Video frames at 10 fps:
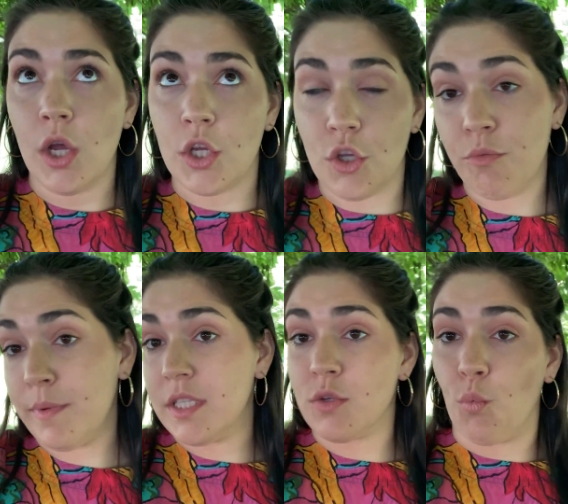
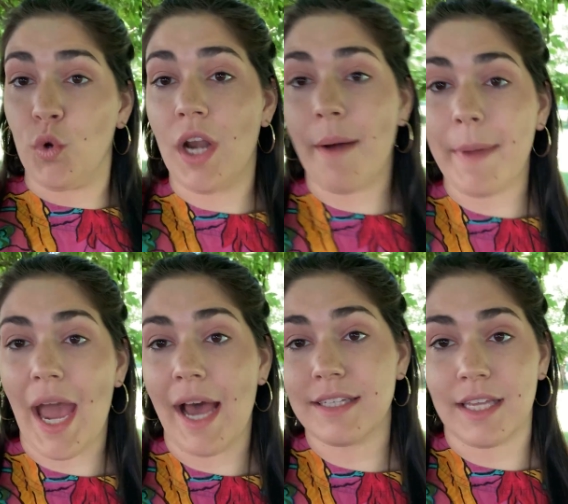humans would not be
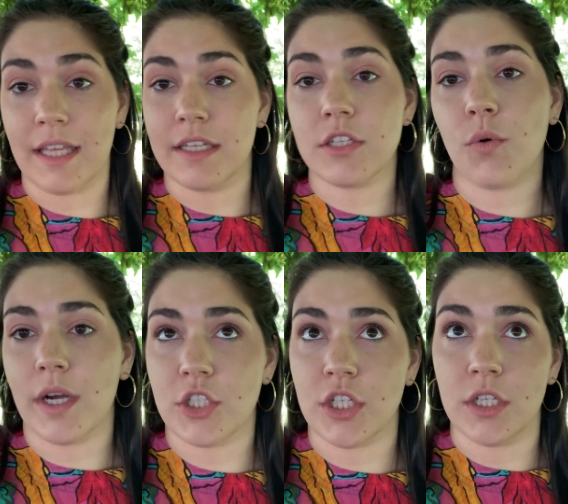asking this
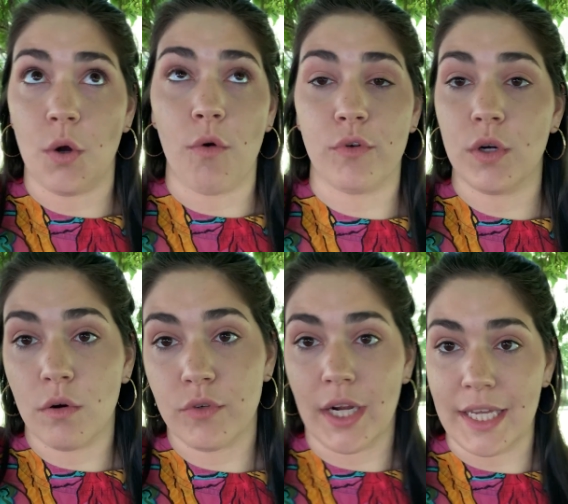question over and
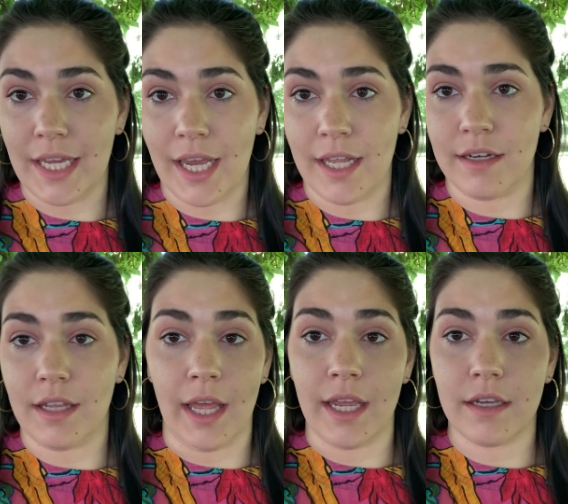over again,
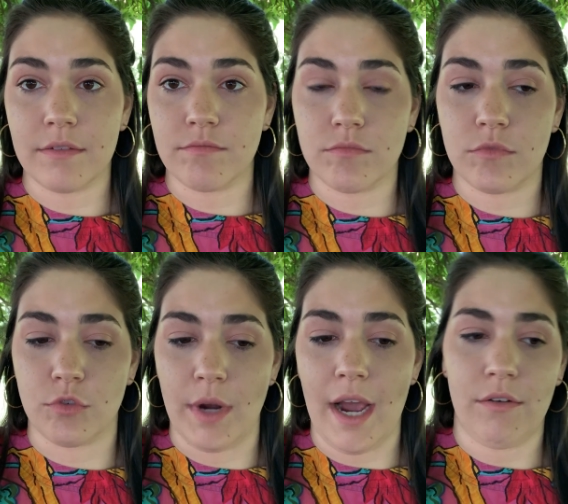like
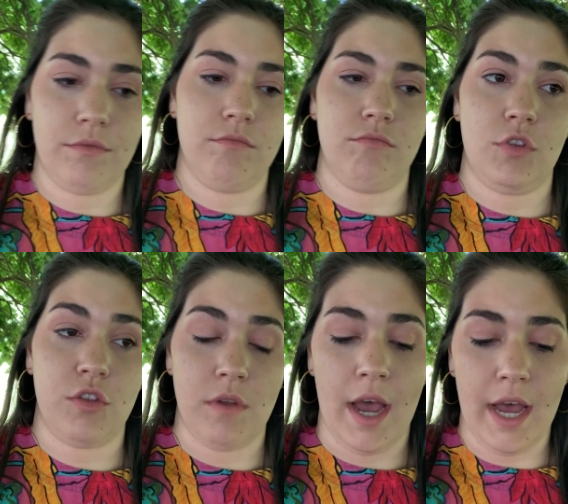throughout
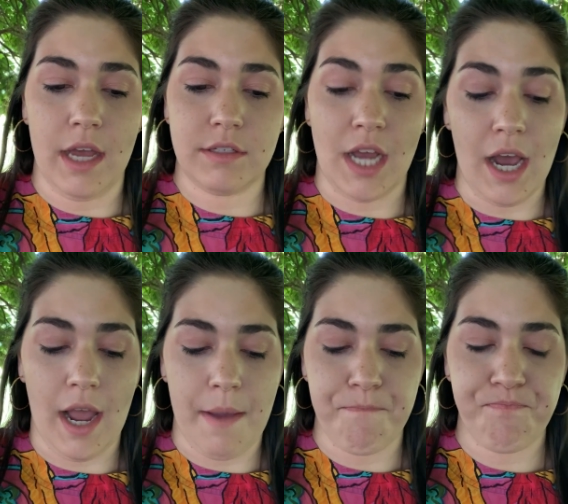uh,
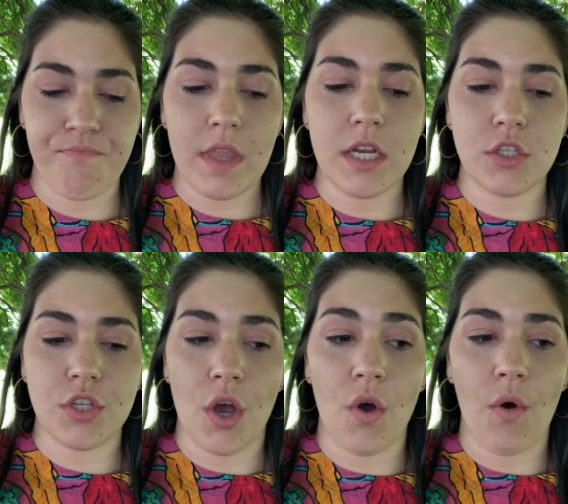time.
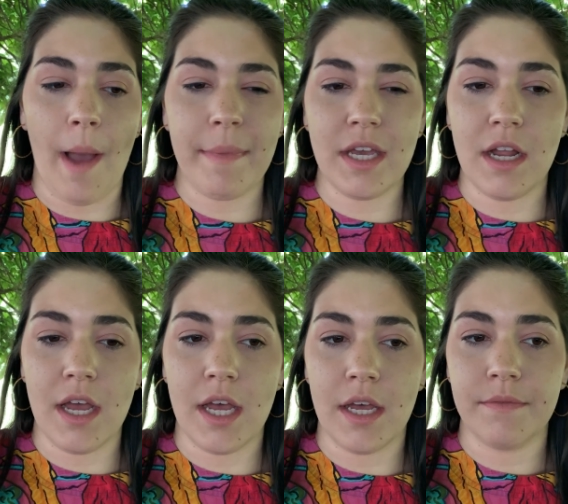So I'm
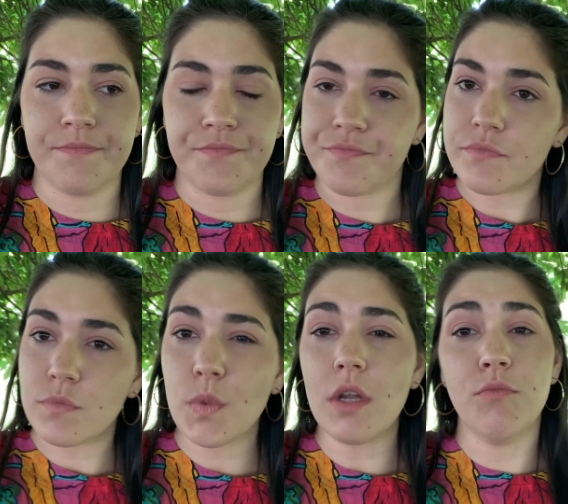gonna
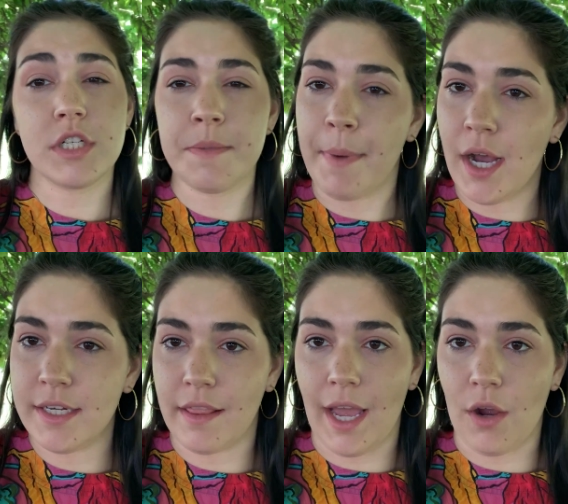
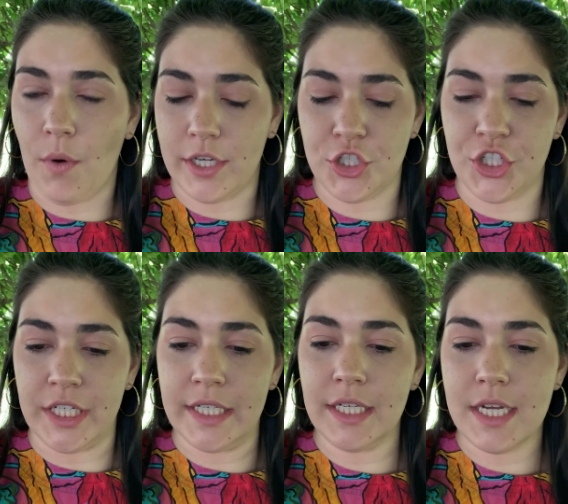respond to that
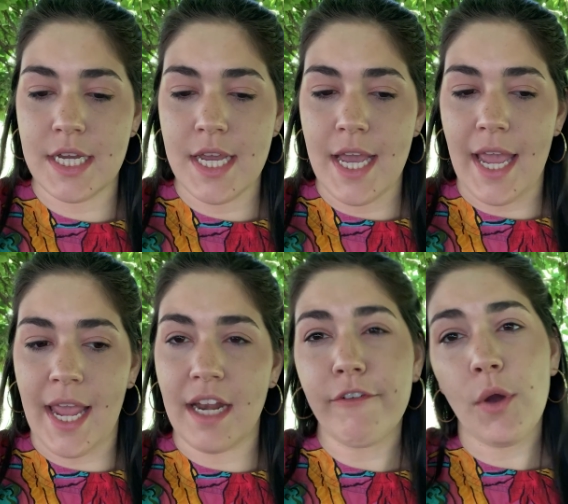question.
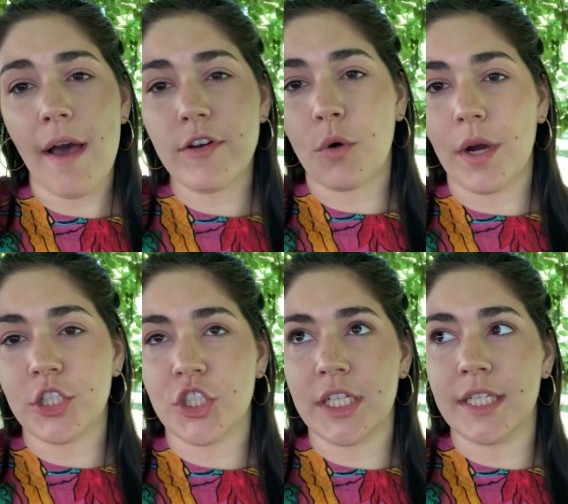And if you have a
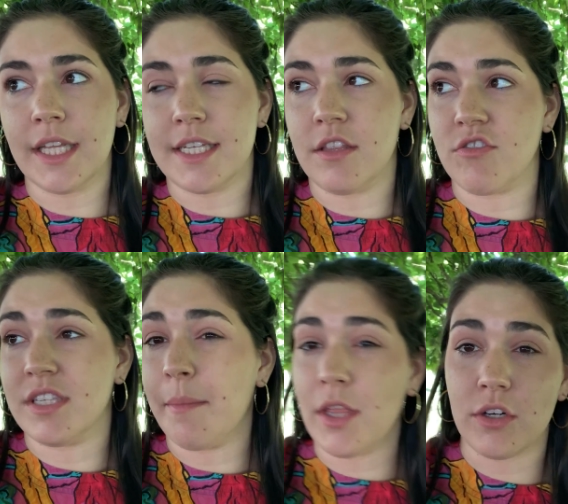question that's either
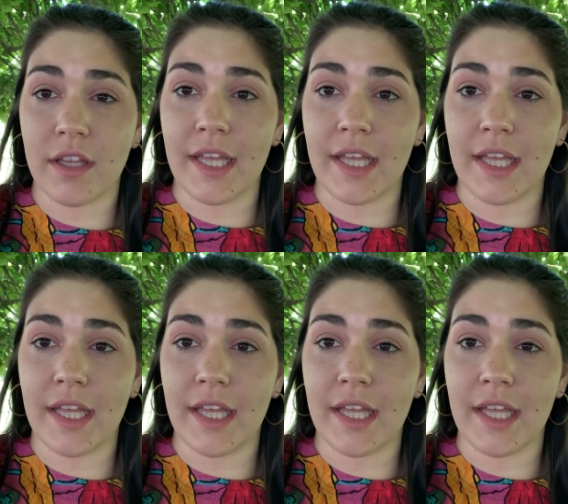similar to